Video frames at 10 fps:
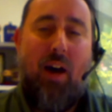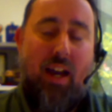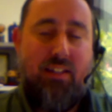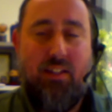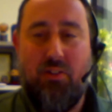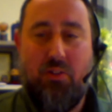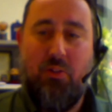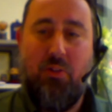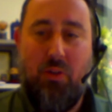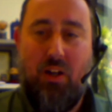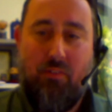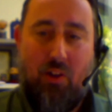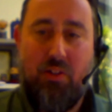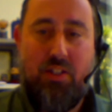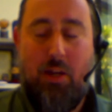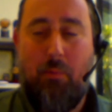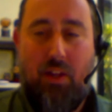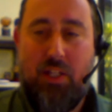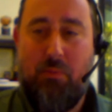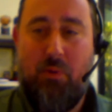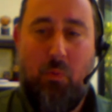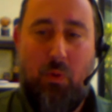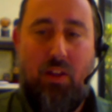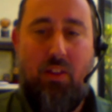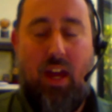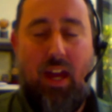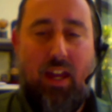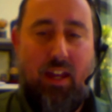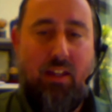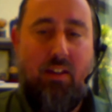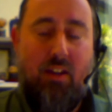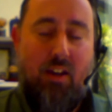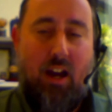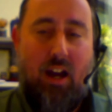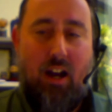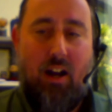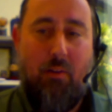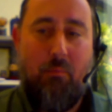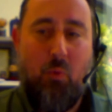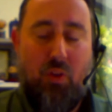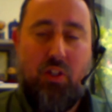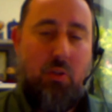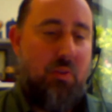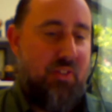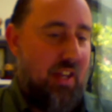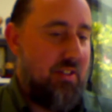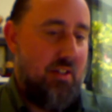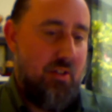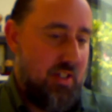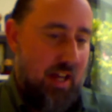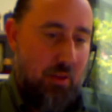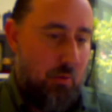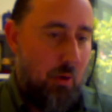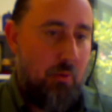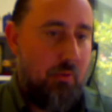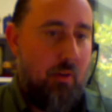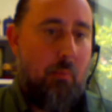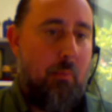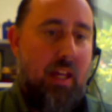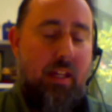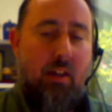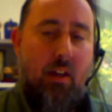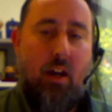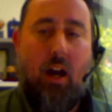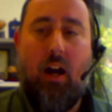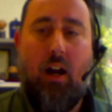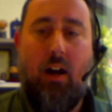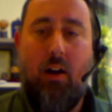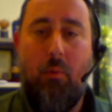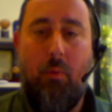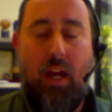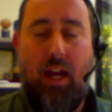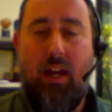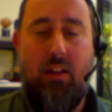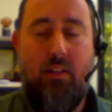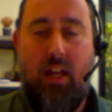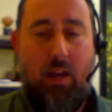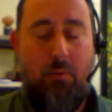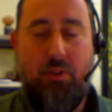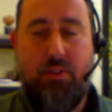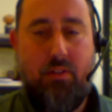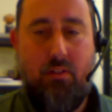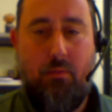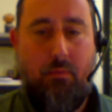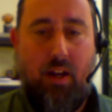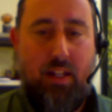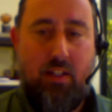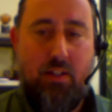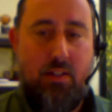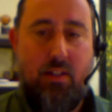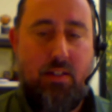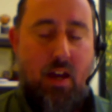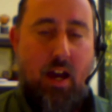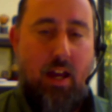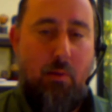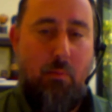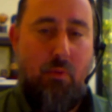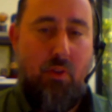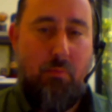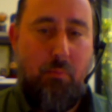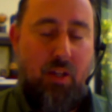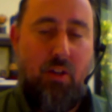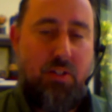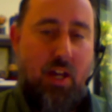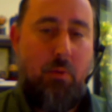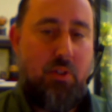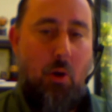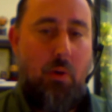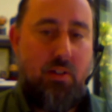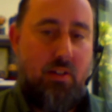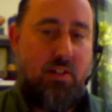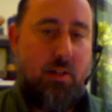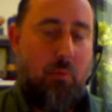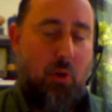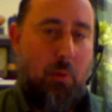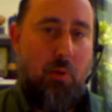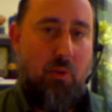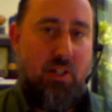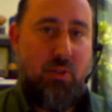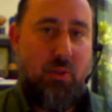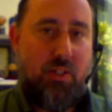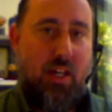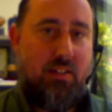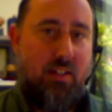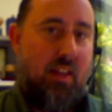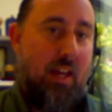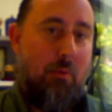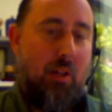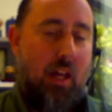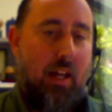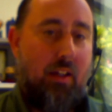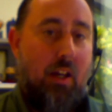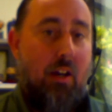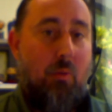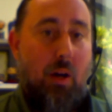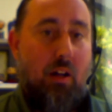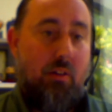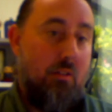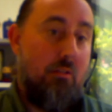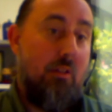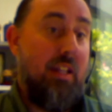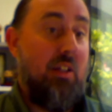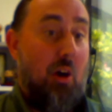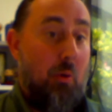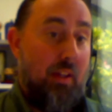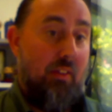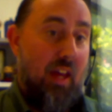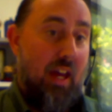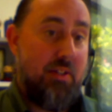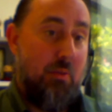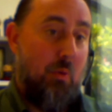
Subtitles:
I did do a volunteer placement with a youth center just down the road from me. And it was funny because at the time, because I was going to this employment resource center, they were like, well, you're already going there, so